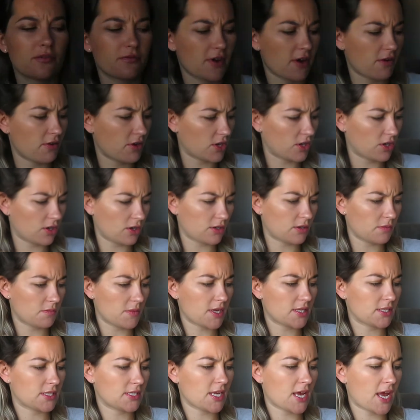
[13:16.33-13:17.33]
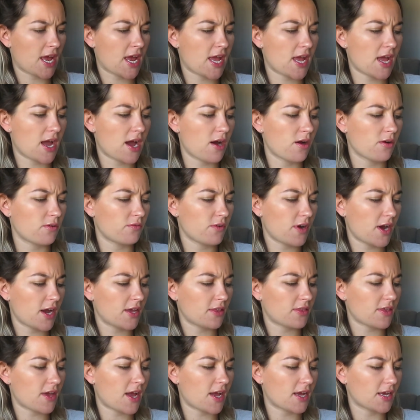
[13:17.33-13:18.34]
very good, Miss Day. I'll
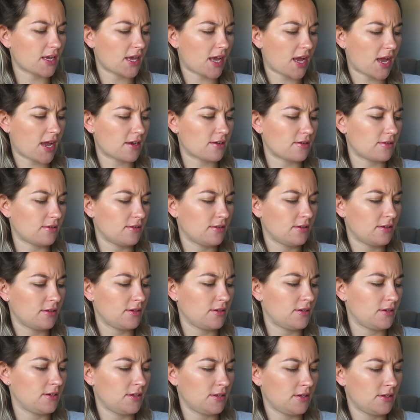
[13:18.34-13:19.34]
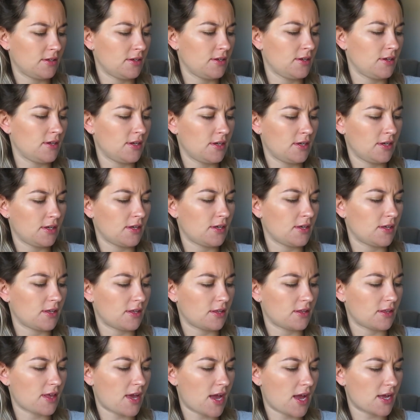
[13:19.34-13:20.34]
write that again.
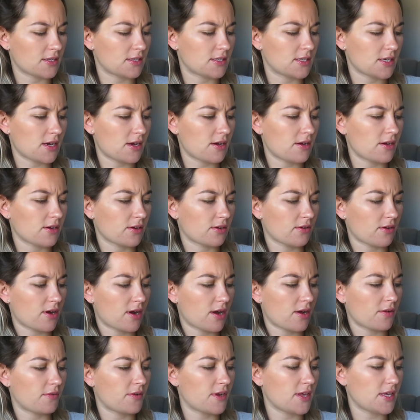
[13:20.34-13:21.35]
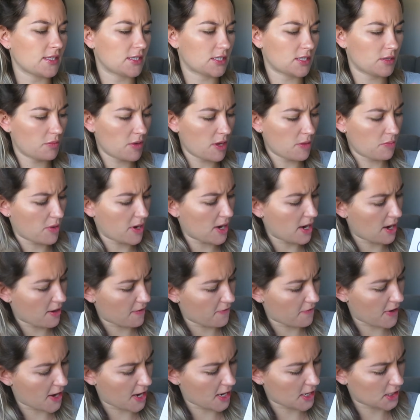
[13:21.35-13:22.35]
That digraph needs to be
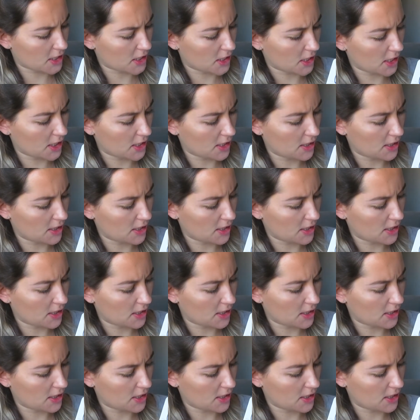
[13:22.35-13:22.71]
perfect.